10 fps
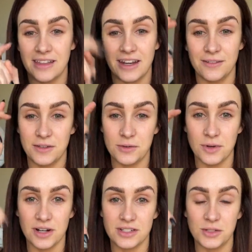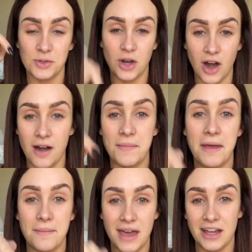that if you were to
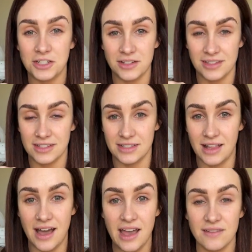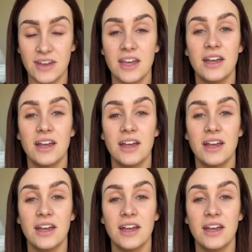comment match on this live,